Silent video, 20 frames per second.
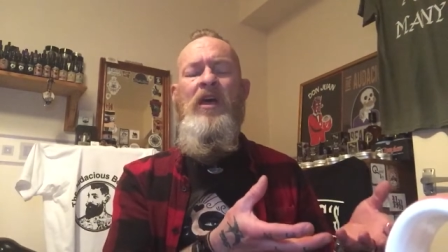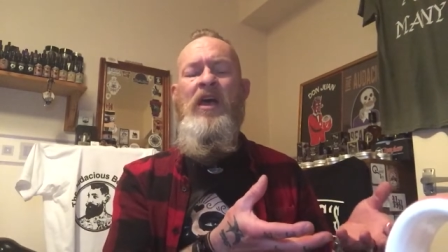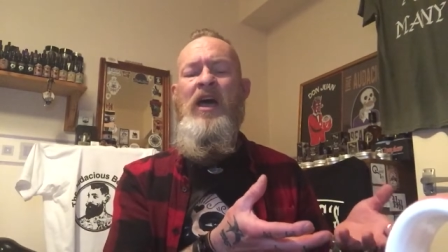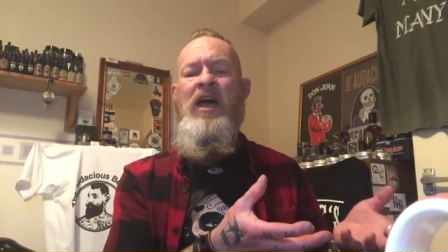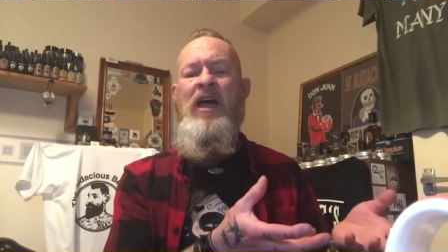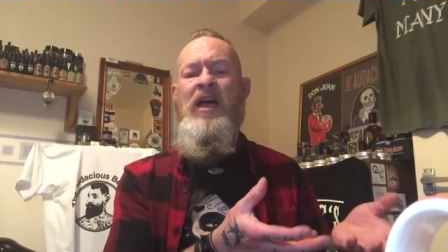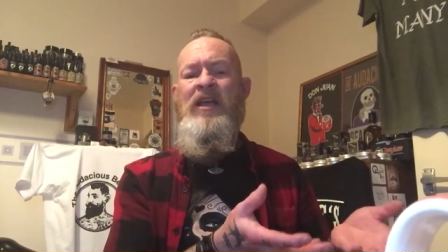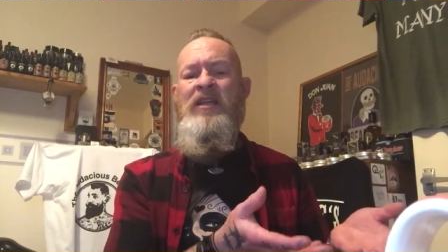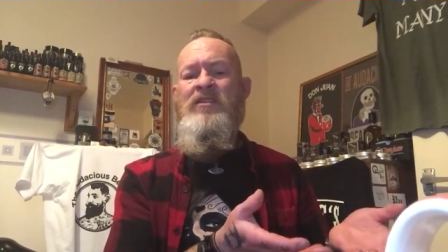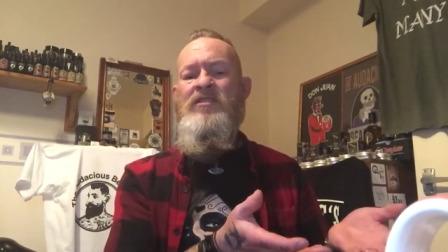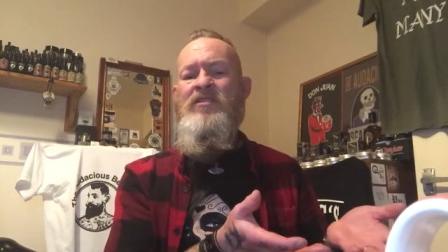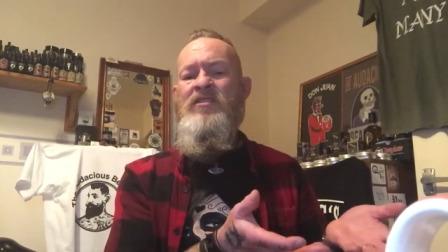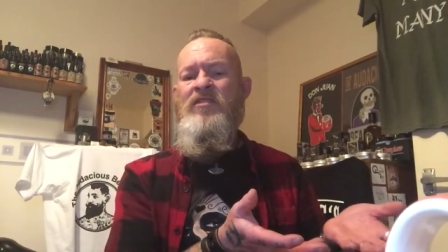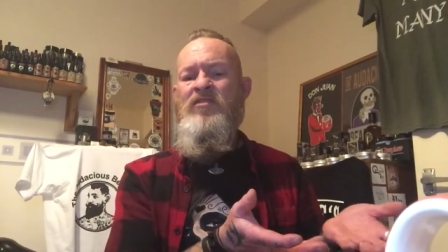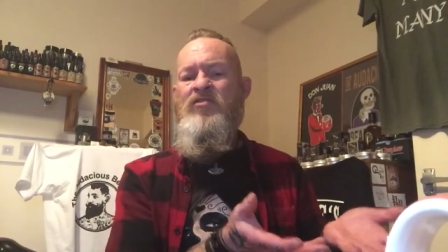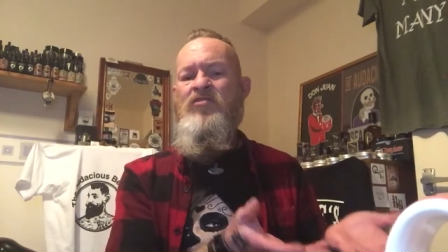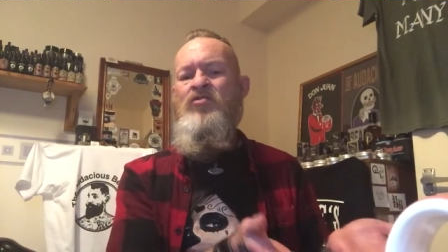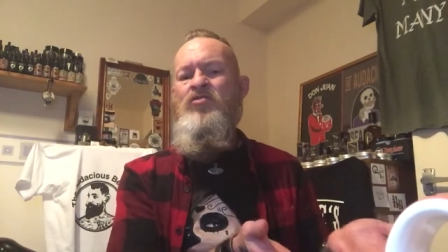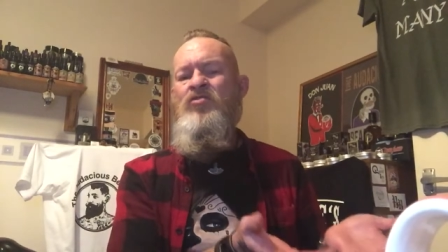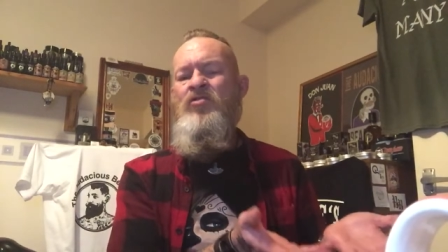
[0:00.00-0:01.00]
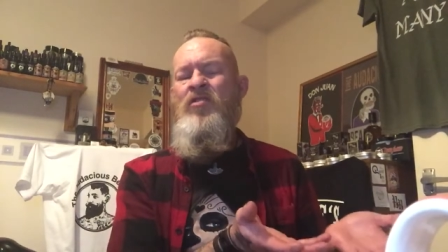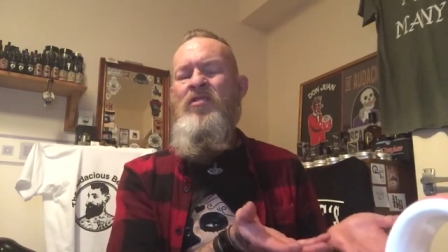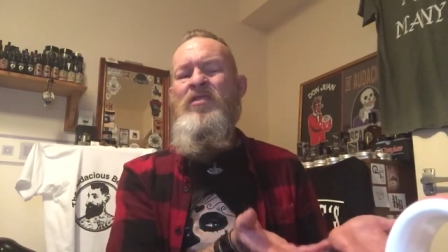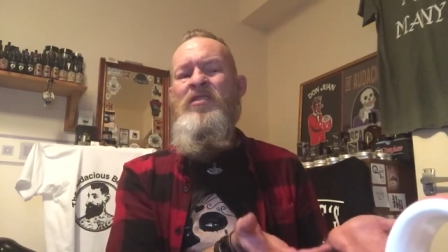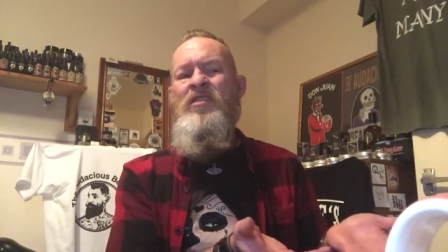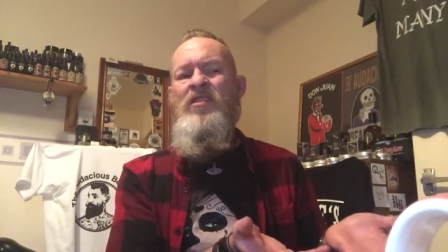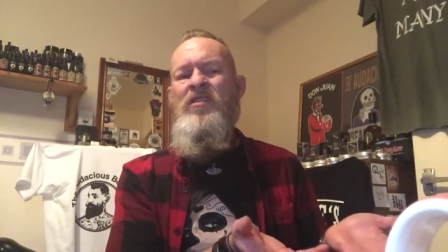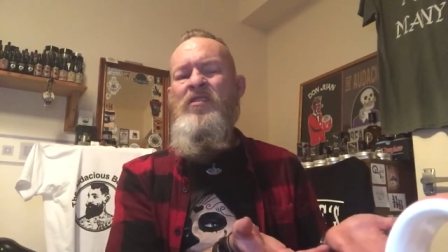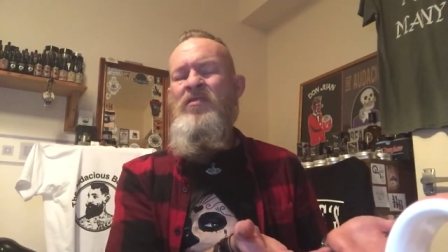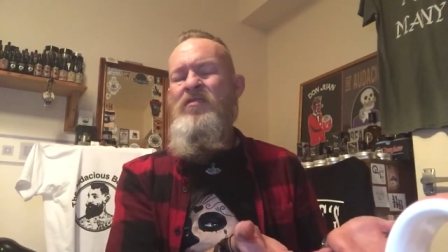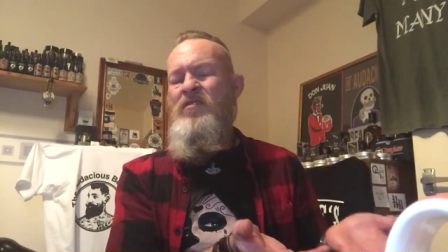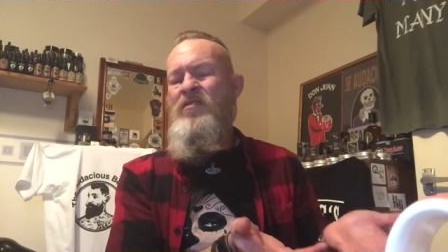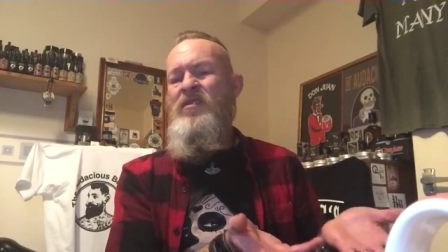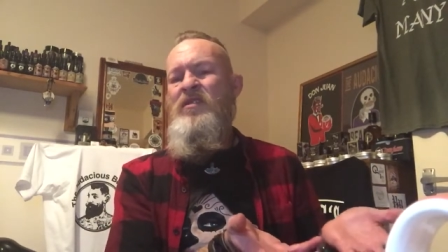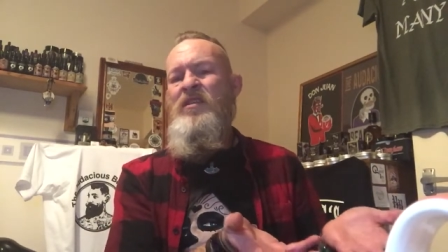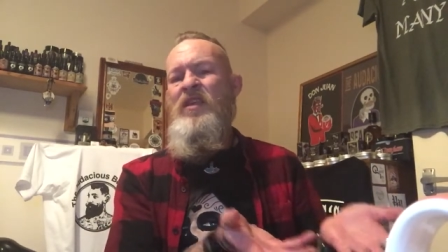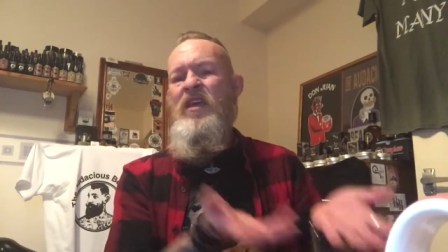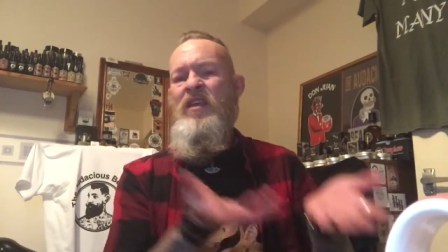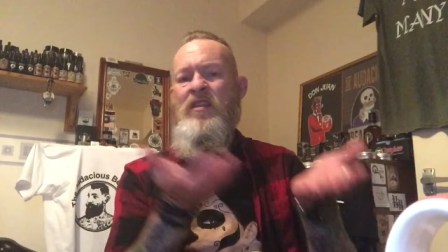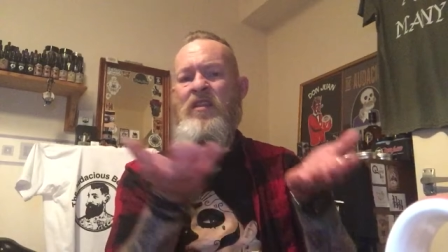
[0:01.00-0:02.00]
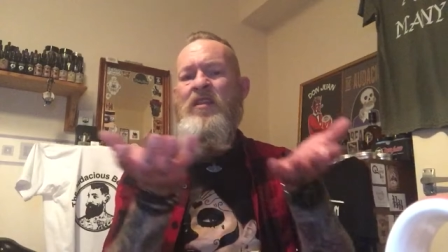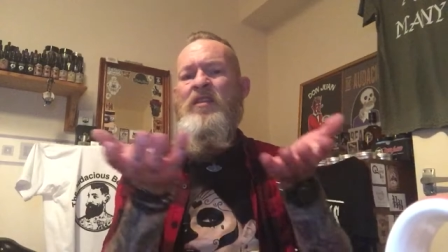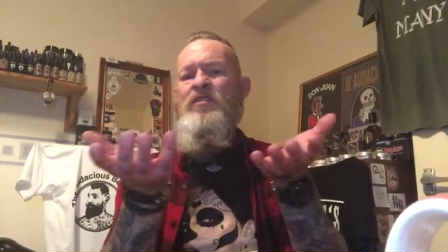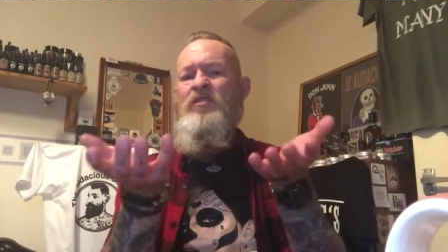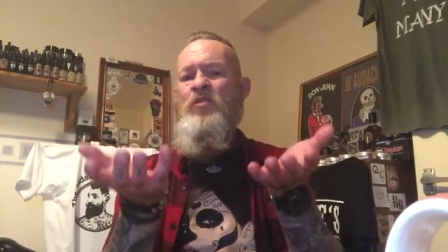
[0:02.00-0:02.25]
and try and get their